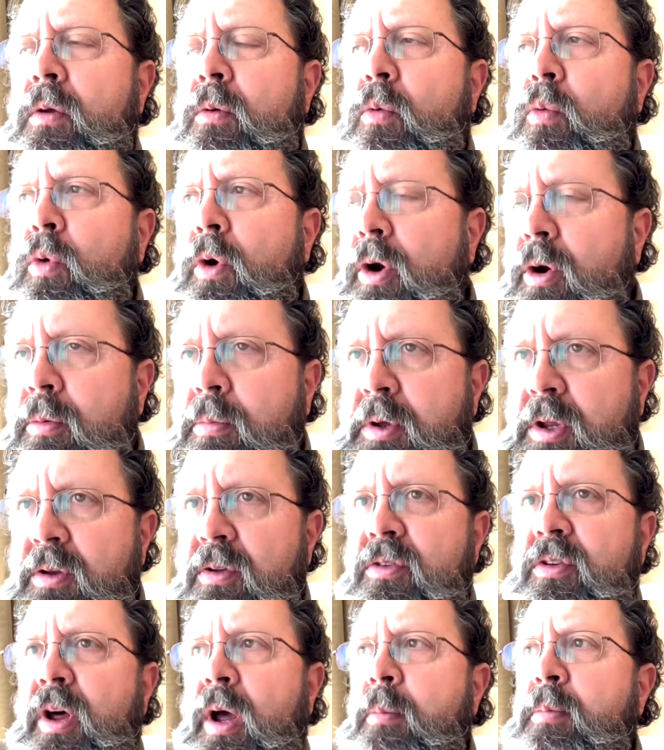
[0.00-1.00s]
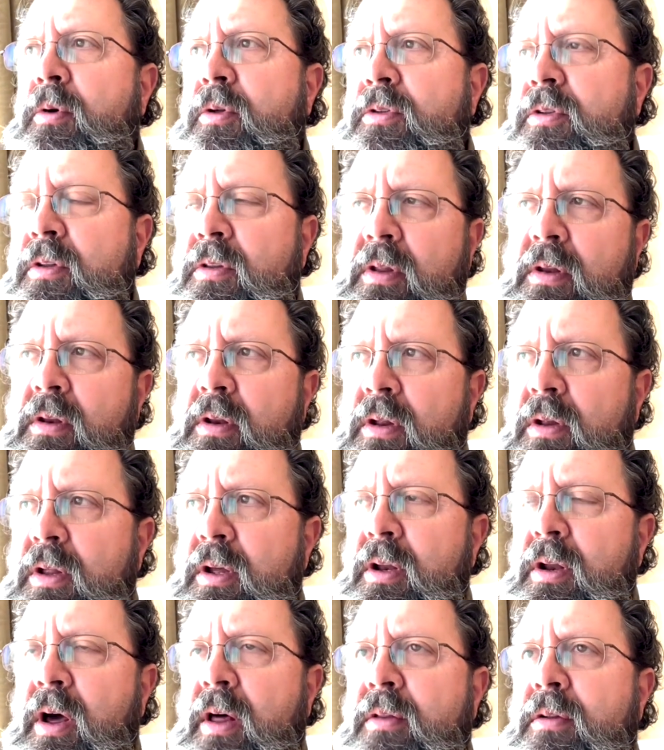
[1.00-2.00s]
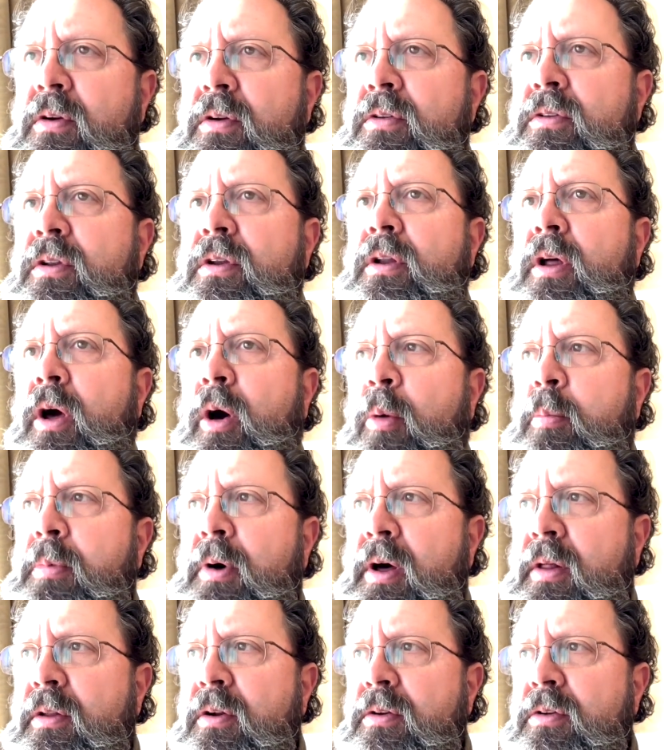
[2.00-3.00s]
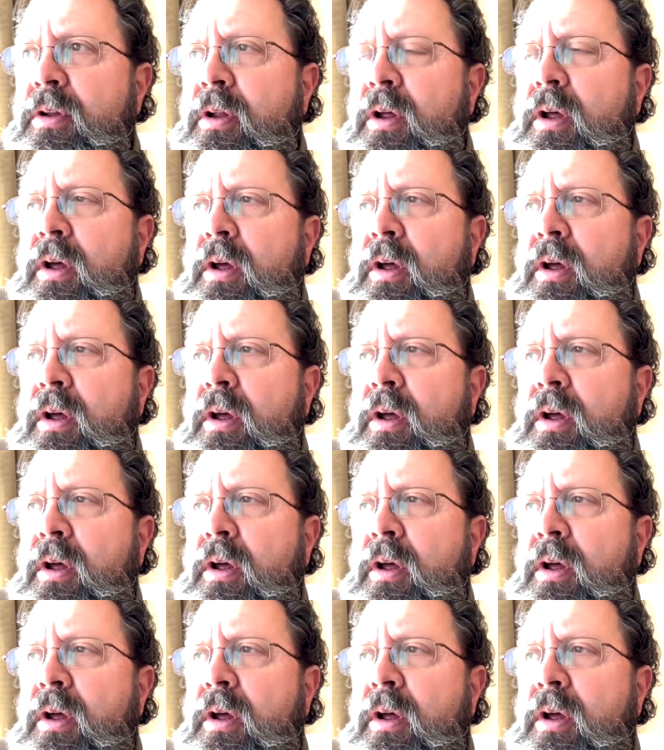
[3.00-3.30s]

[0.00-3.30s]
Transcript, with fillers: We're to be disciples, and then to lead others and to help others.